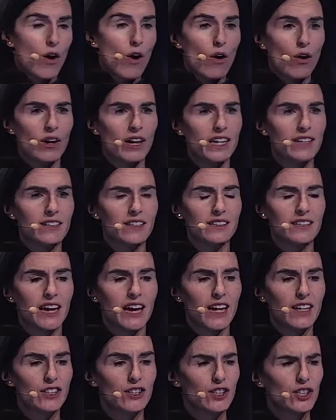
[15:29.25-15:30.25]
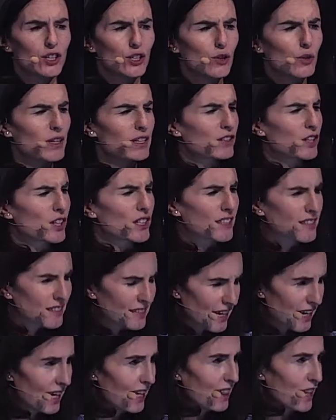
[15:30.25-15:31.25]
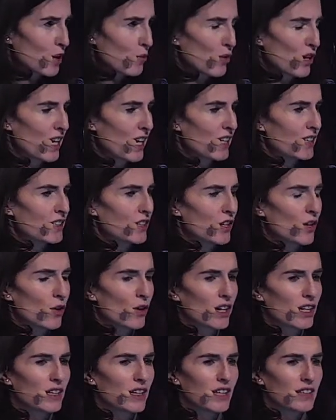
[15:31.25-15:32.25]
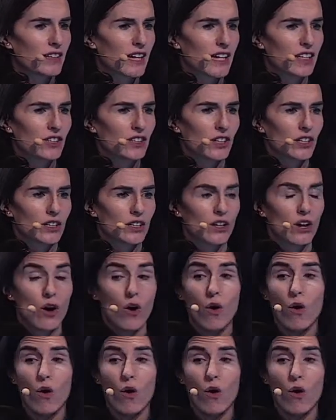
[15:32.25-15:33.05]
Or is it down to a certain skill they bring into the organisation